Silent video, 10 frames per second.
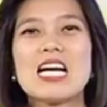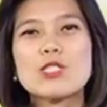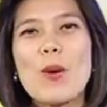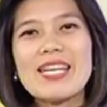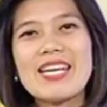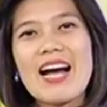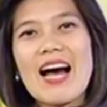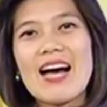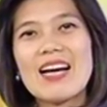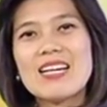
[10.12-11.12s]

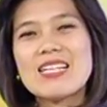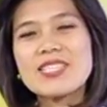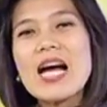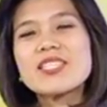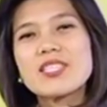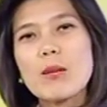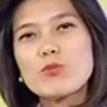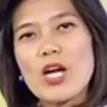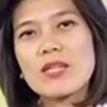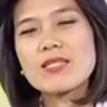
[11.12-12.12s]
Swadika. Science
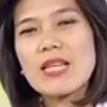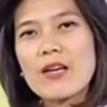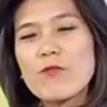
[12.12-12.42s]
subjects like